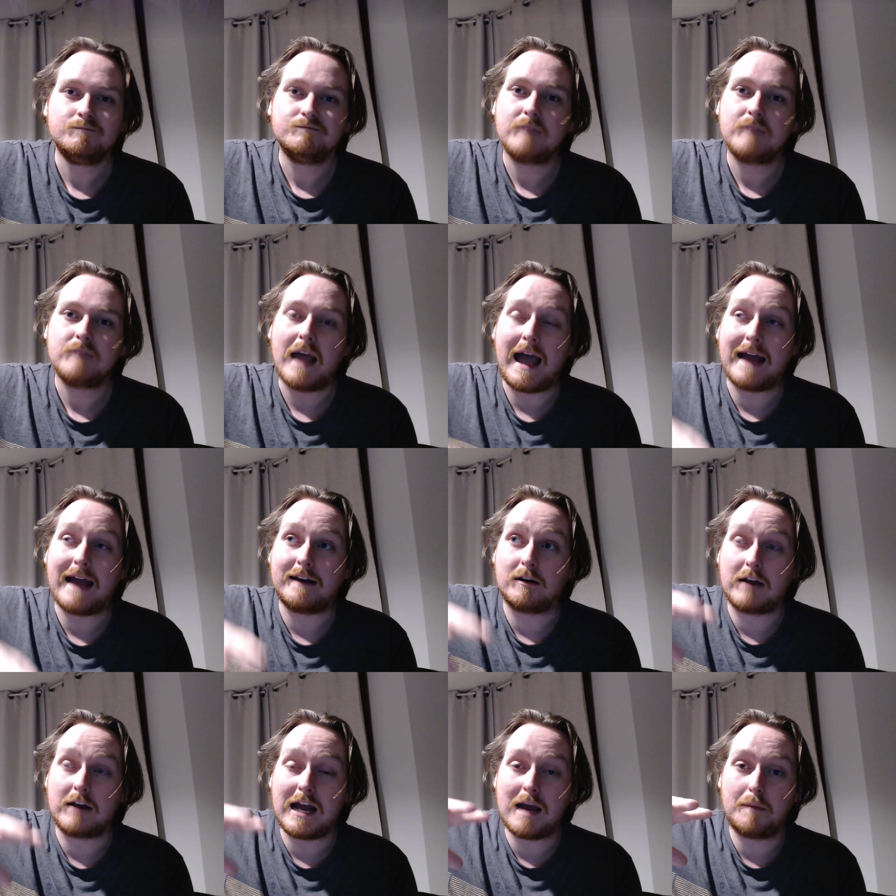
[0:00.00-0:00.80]
and
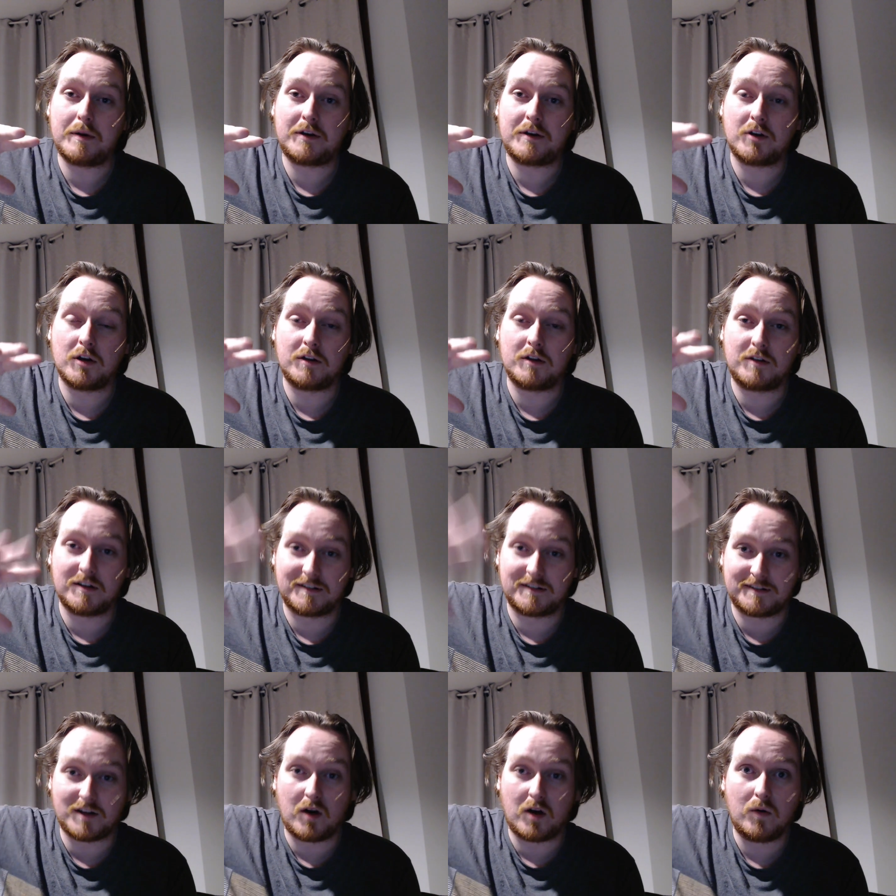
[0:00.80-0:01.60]
are able to
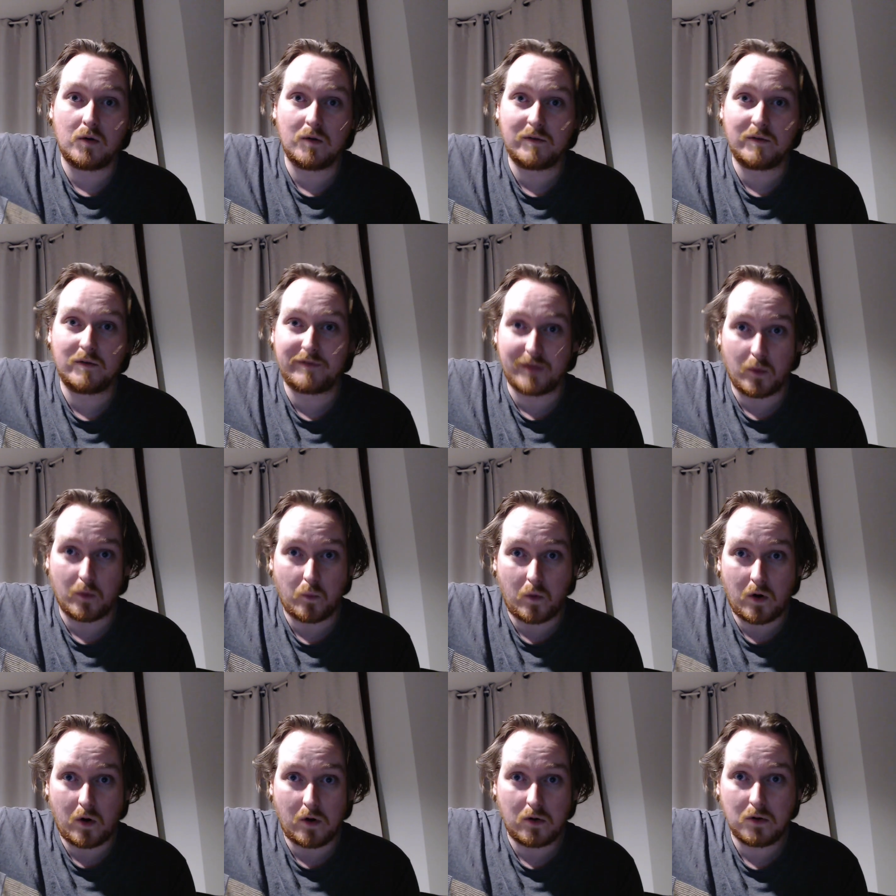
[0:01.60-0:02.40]
dissolve the
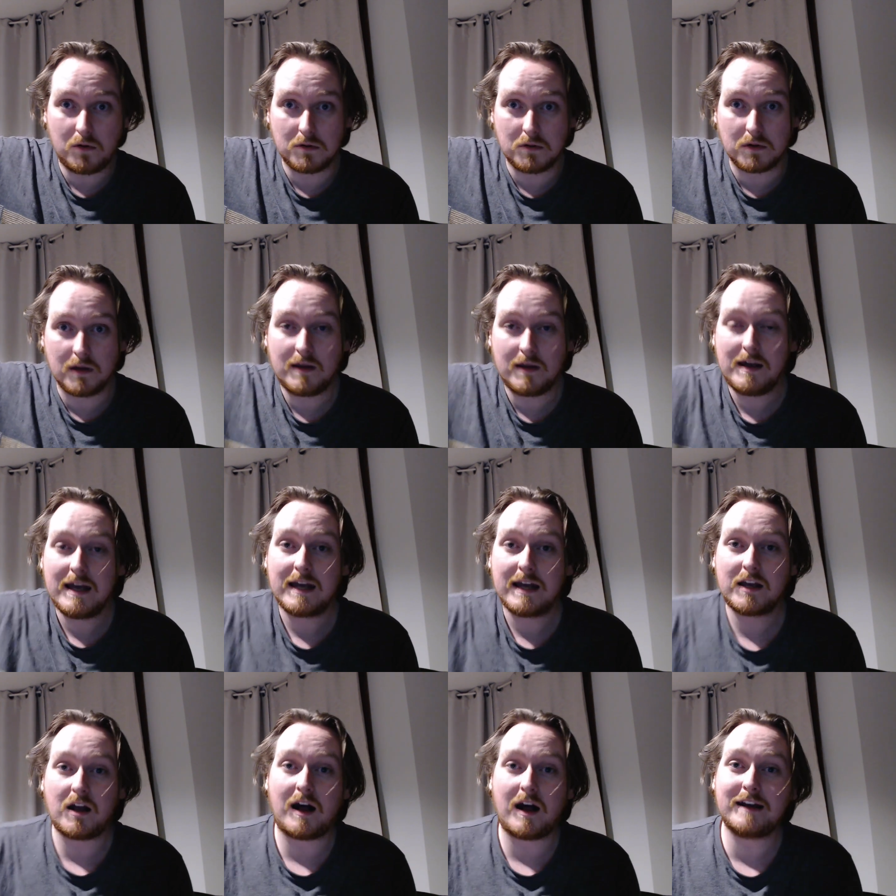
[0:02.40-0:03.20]
wall.
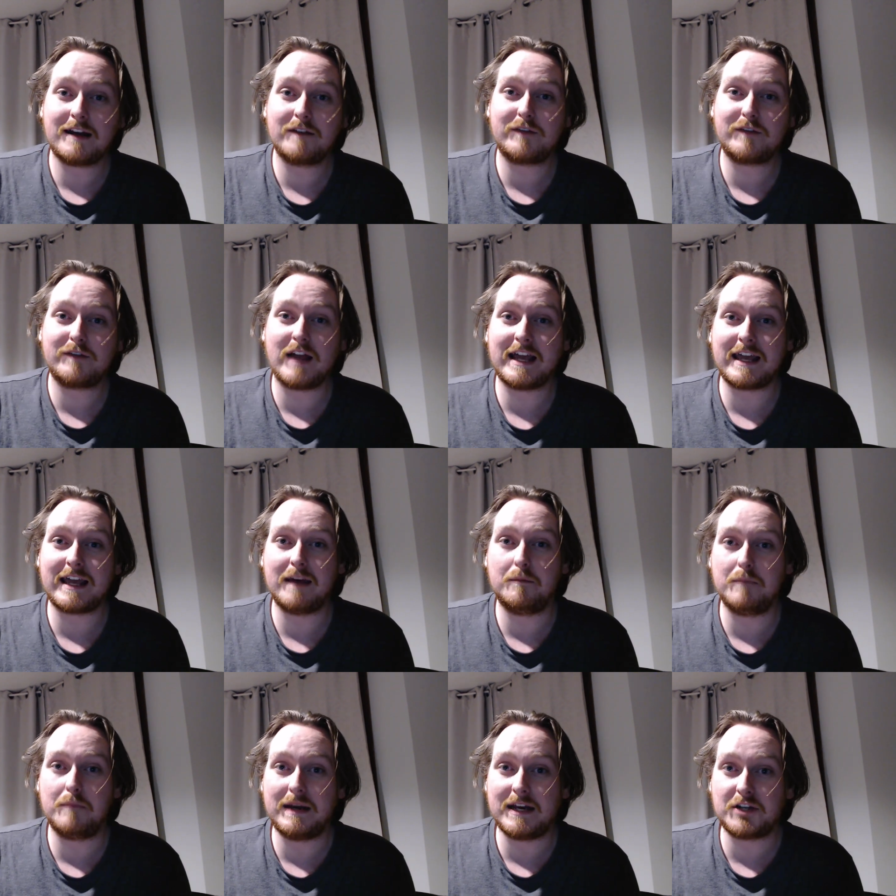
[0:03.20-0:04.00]
Kind of like a
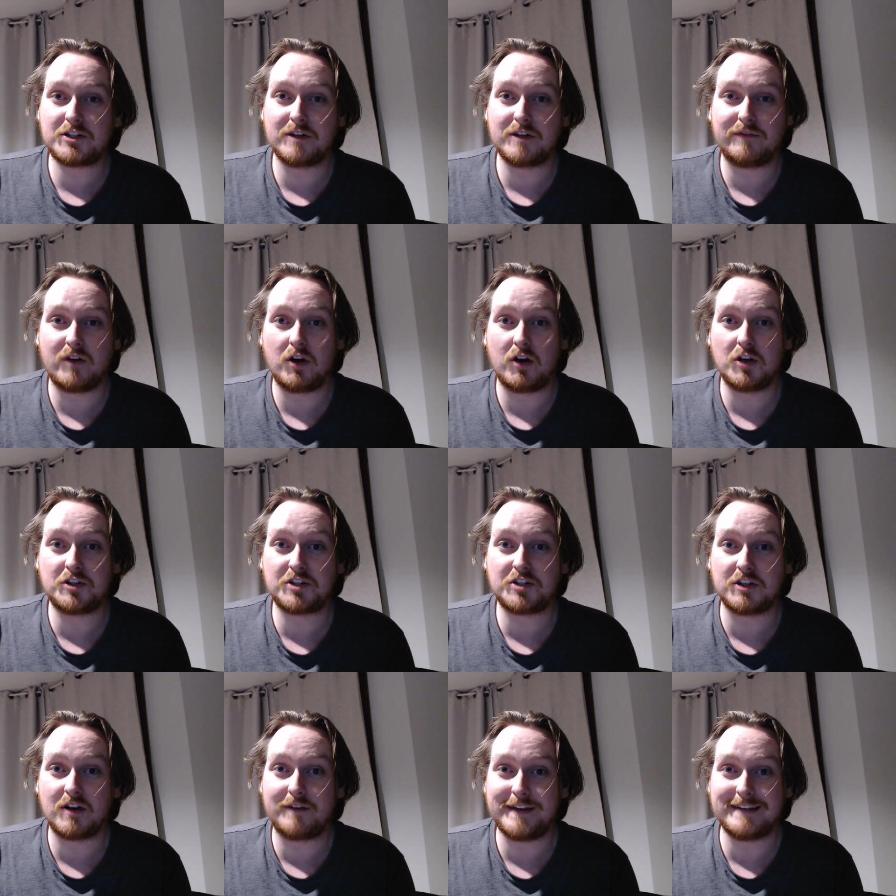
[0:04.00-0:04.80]
miniature
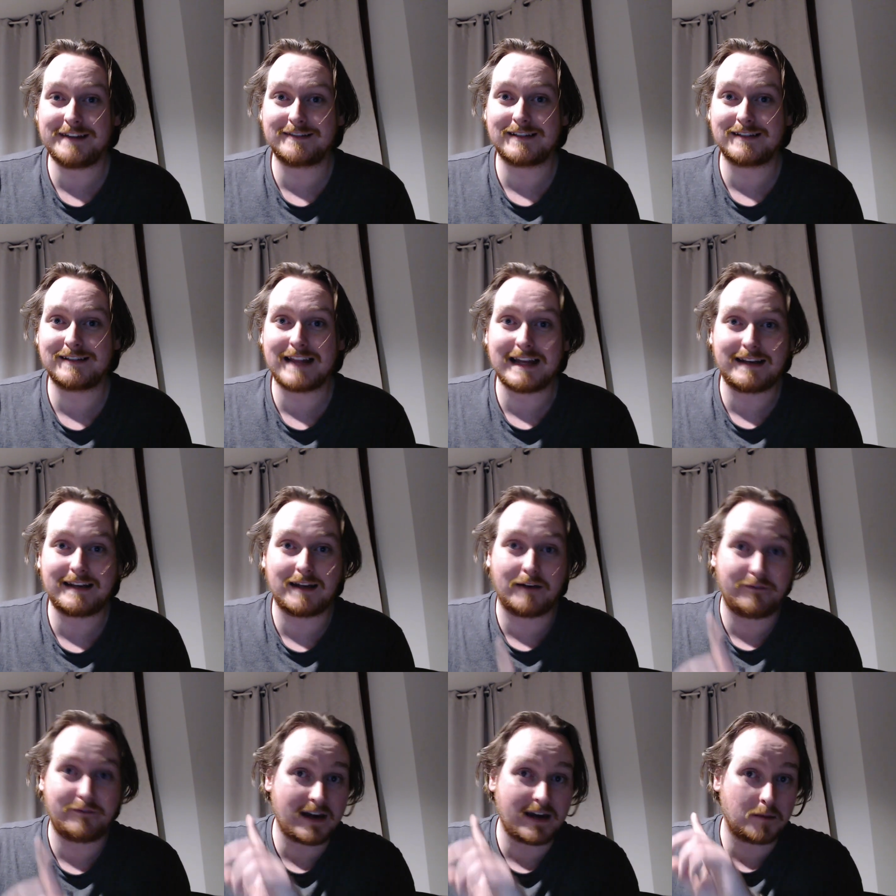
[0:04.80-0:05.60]
version of his later
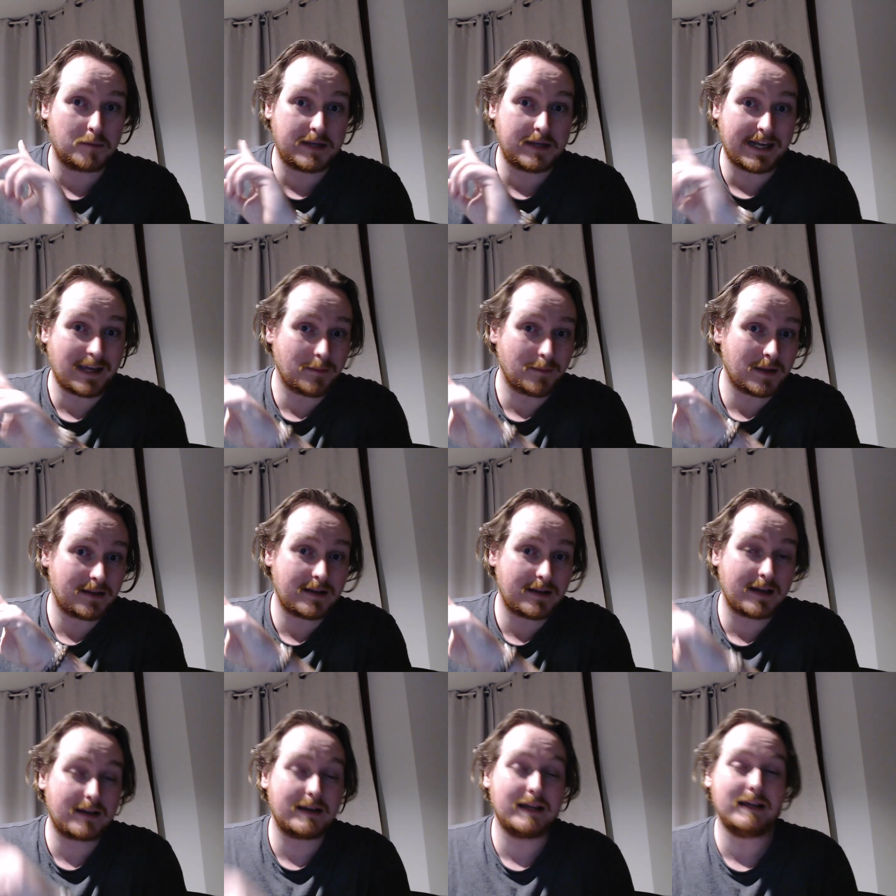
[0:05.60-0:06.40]
Venom Demon
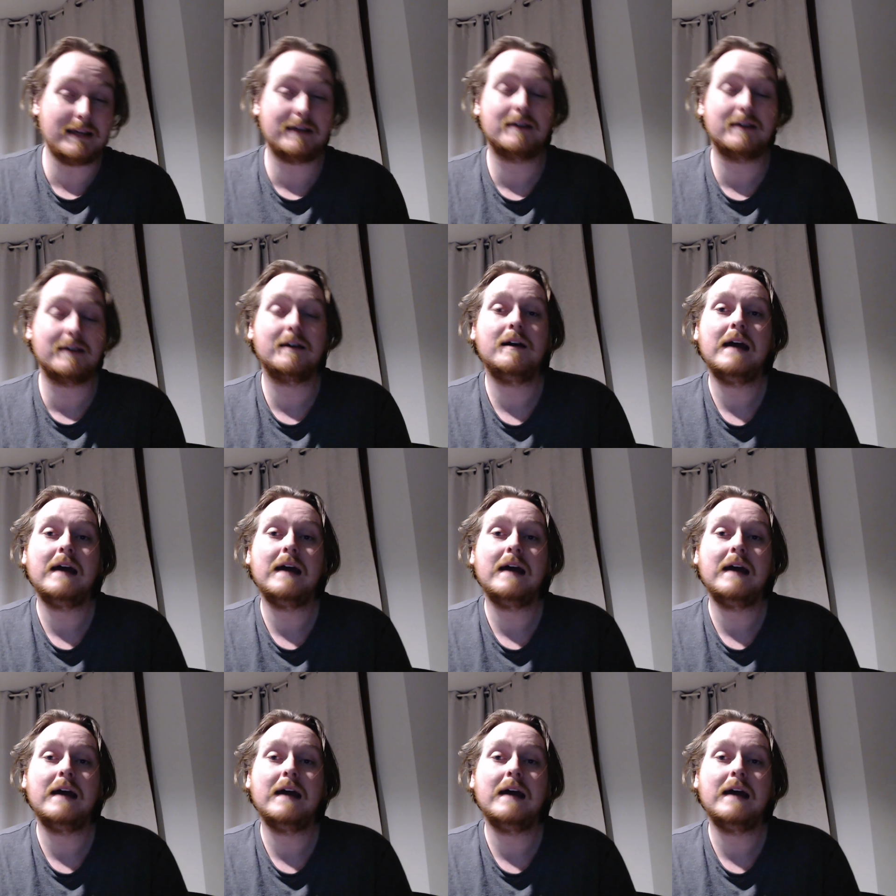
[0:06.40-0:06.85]
technique.